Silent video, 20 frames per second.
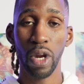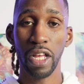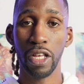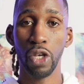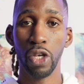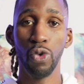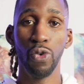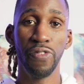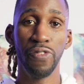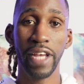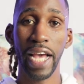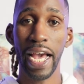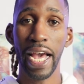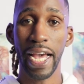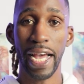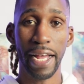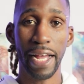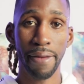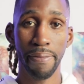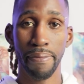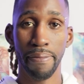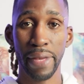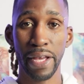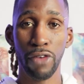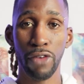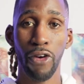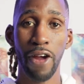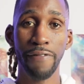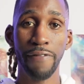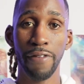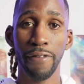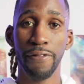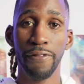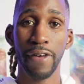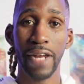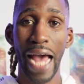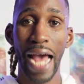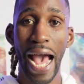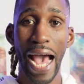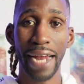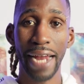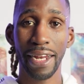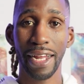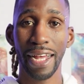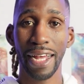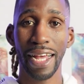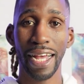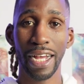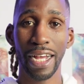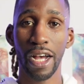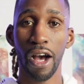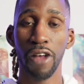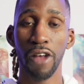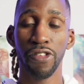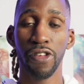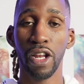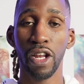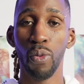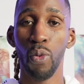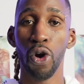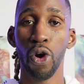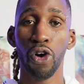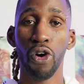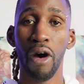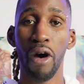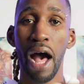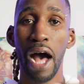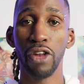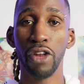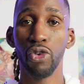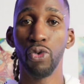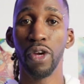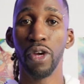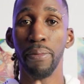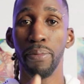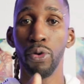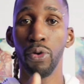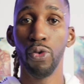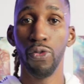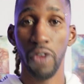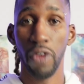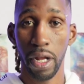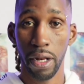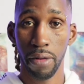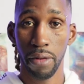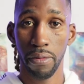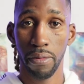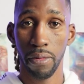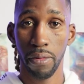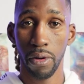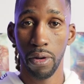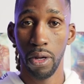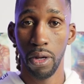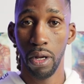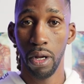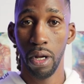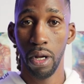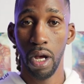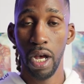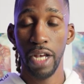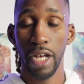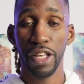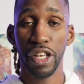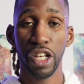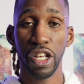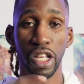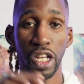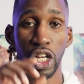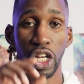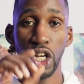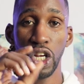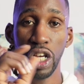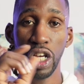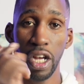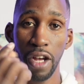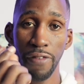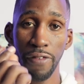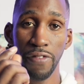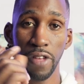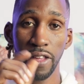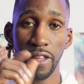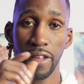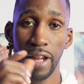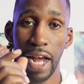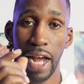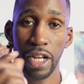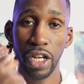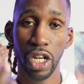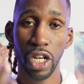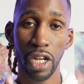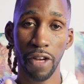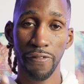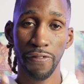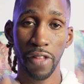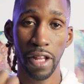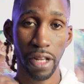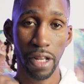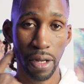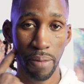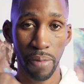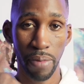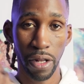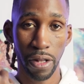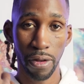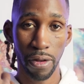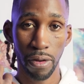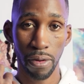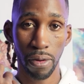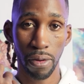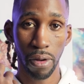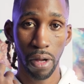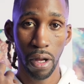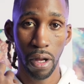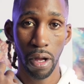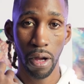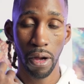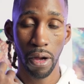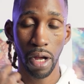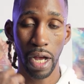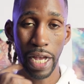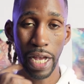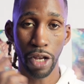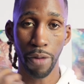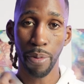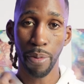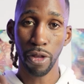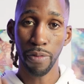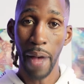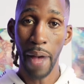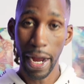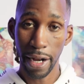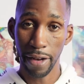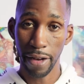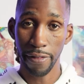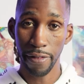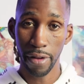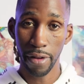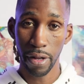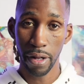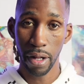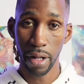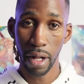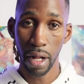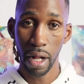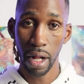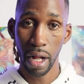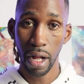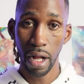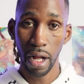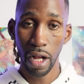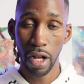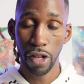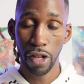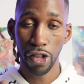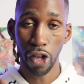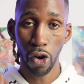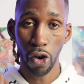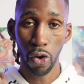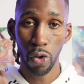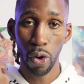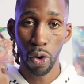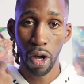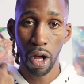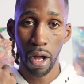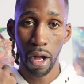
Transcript: you've gained, be grateful for that, and constantly work on how to improve it. It's just a slight shift in your mental, in your perspective. So